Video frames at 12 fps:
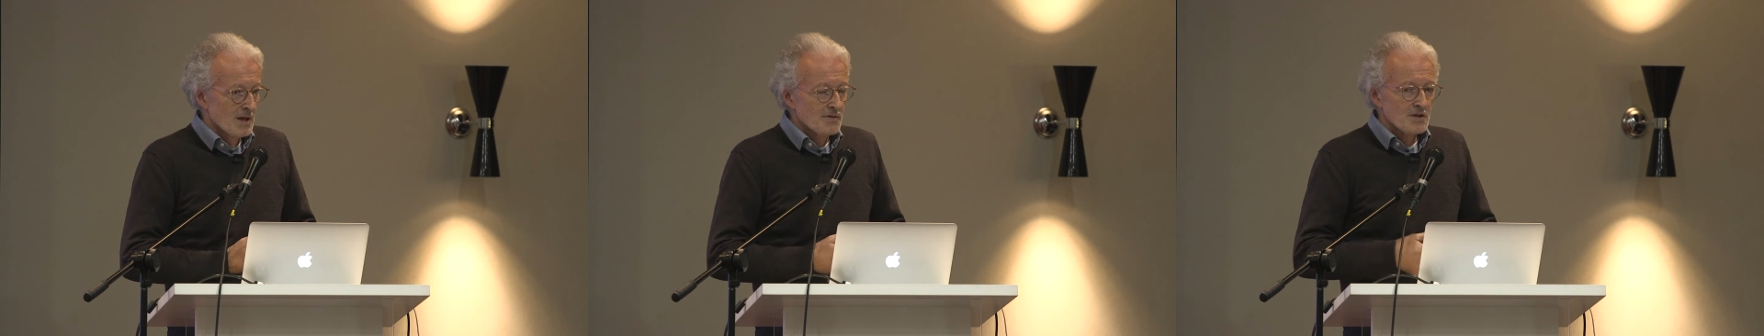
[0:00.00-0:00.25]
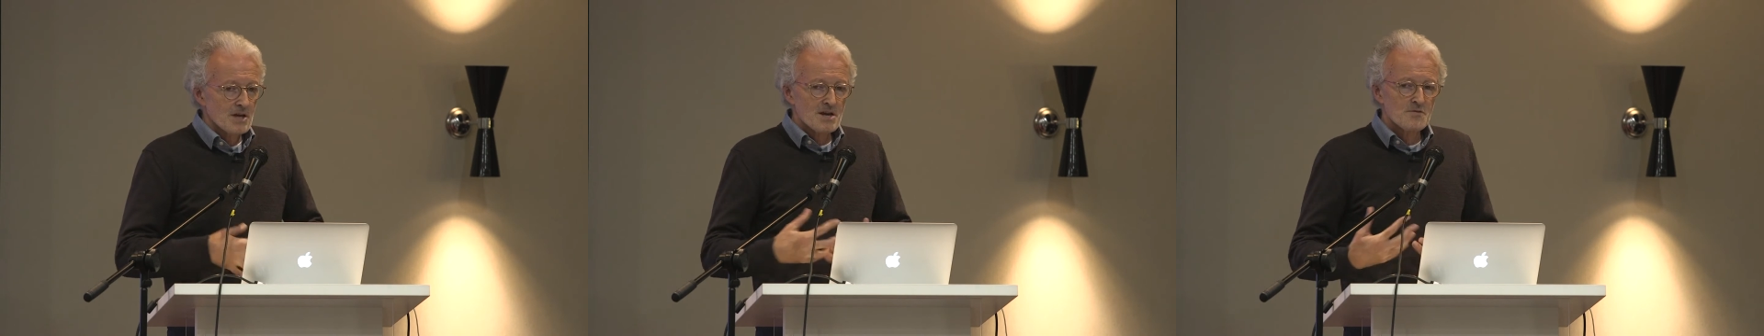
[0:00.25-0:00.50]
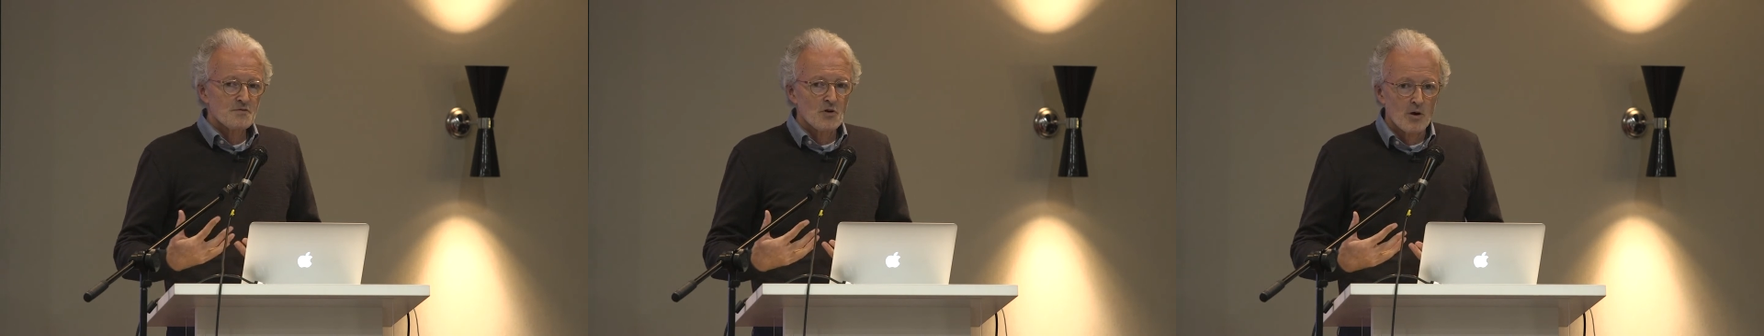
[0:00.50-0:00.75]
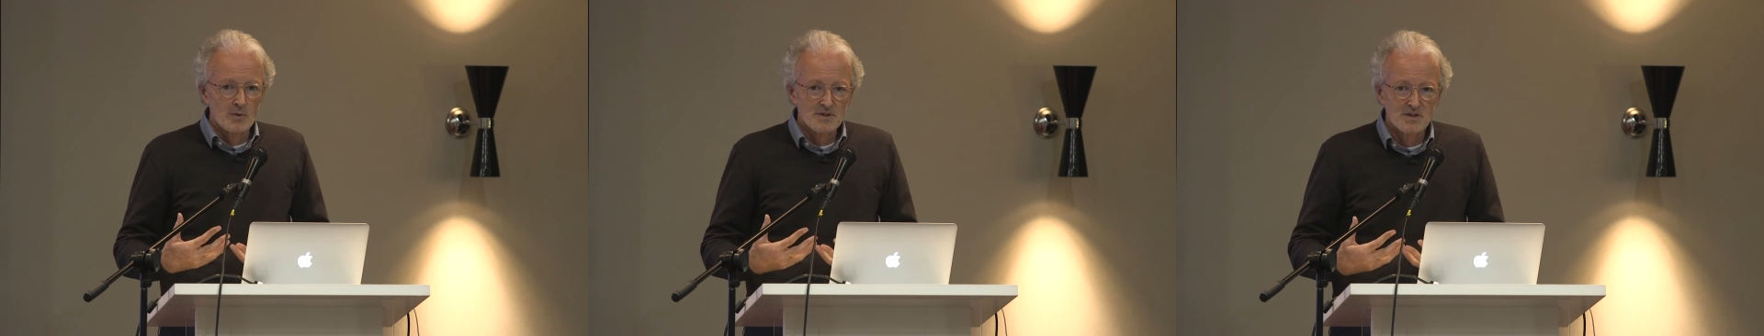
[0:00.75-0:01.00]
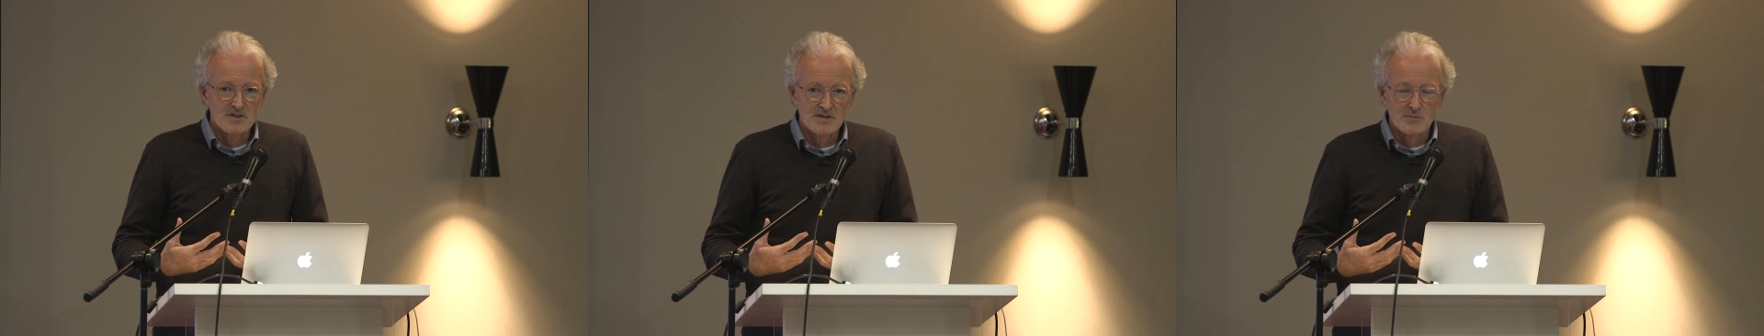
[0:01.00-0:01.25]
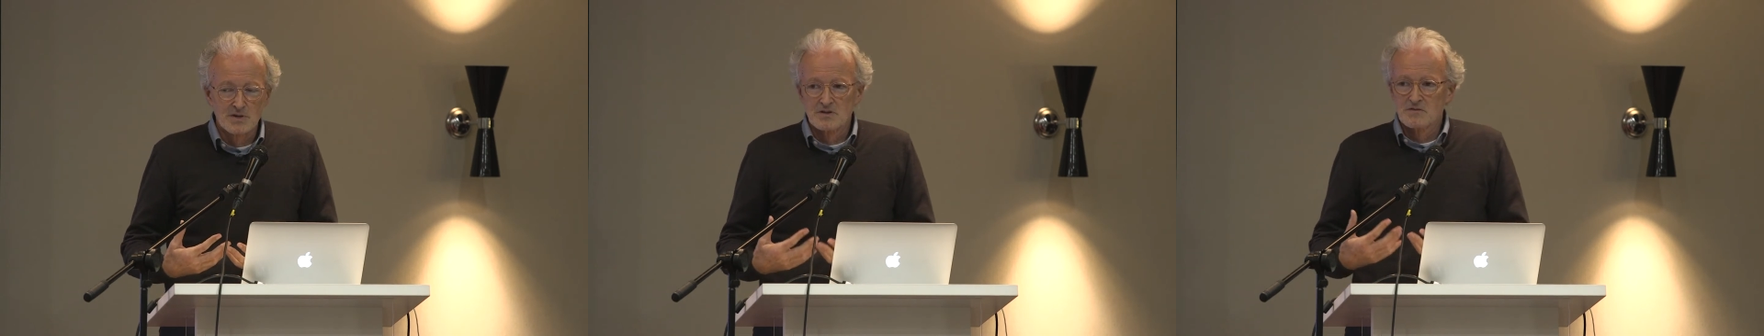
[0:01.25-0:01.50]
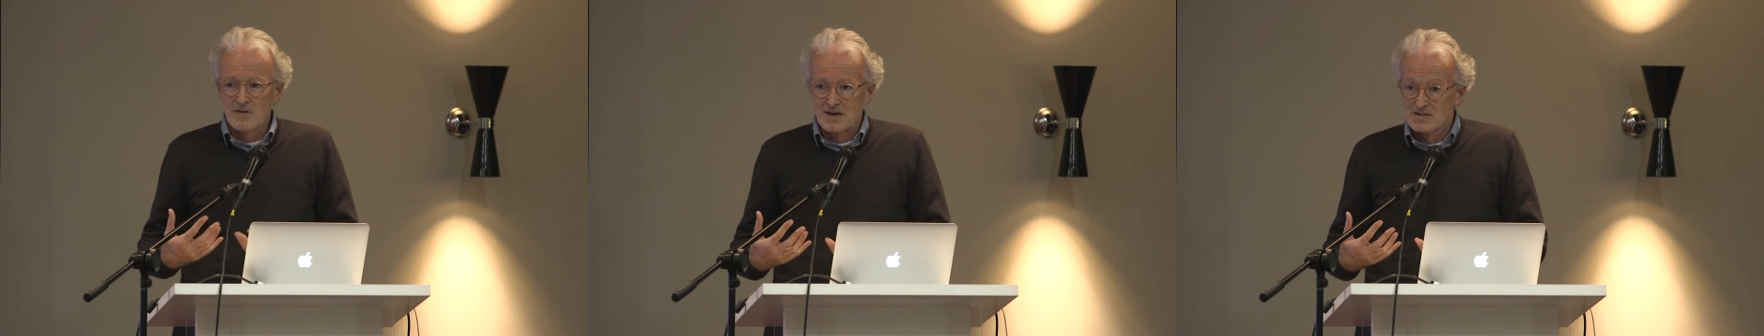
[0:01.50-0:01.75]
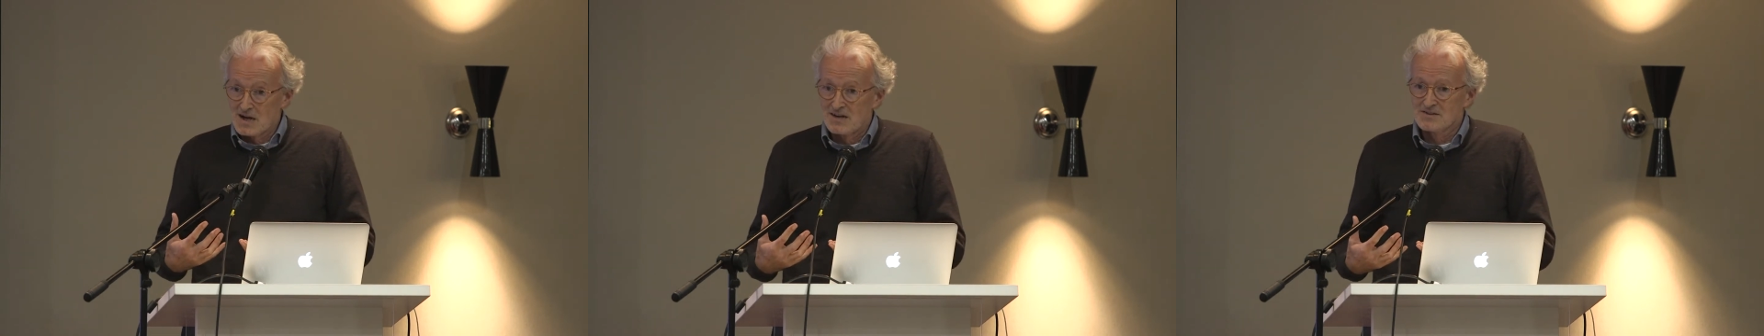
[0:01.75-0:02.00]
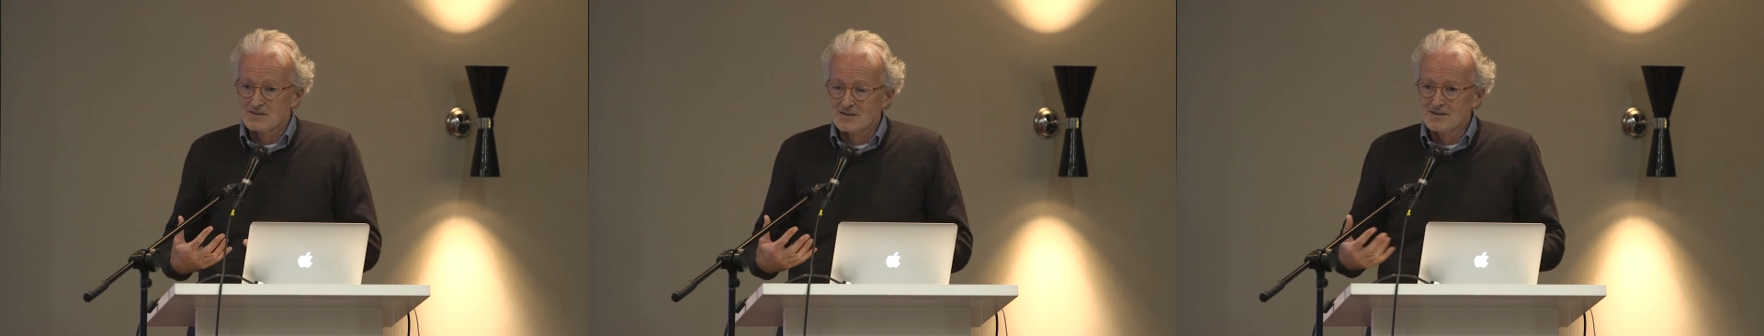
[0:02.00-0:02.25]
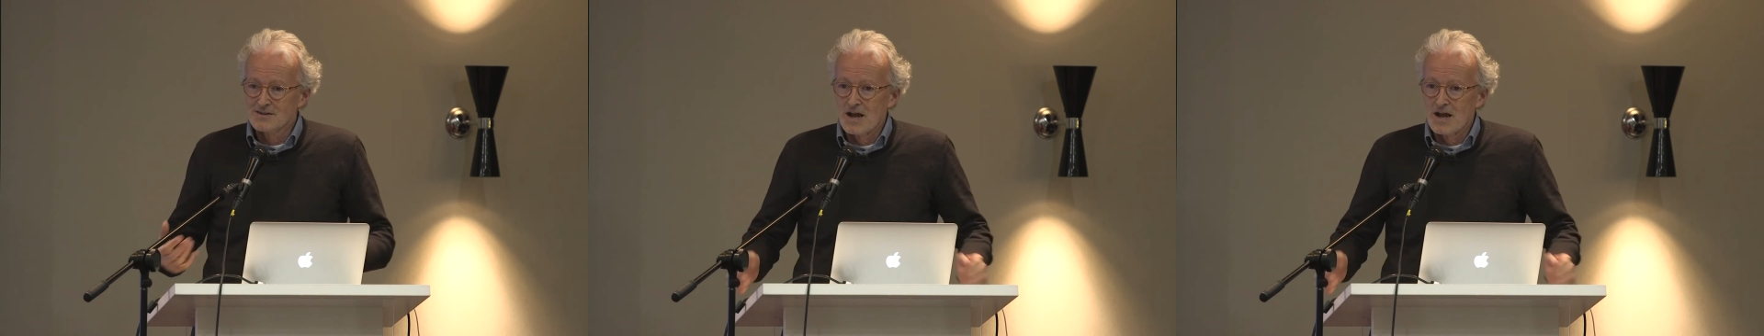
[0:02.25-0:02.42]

The informal system is fantastic.